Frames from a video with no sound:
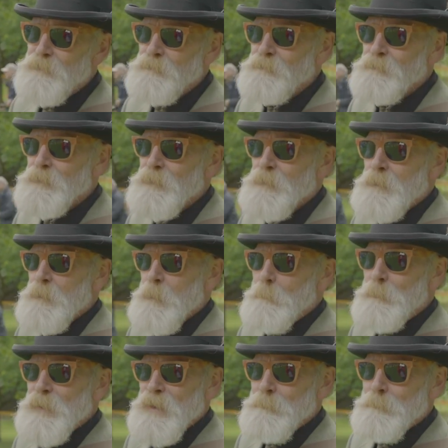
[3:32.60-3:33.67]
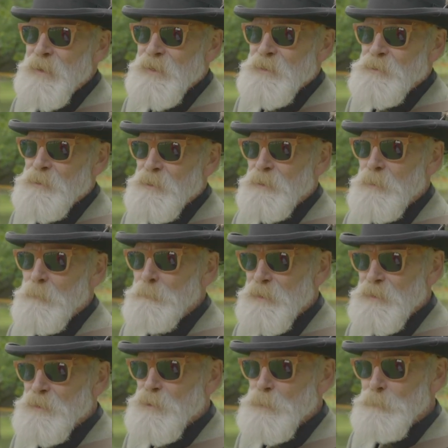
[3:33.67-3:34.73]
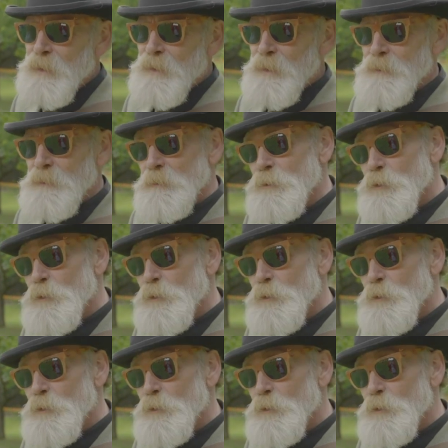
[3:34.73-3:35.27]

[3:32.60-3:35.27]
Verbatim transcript: and be amazing and be inspired and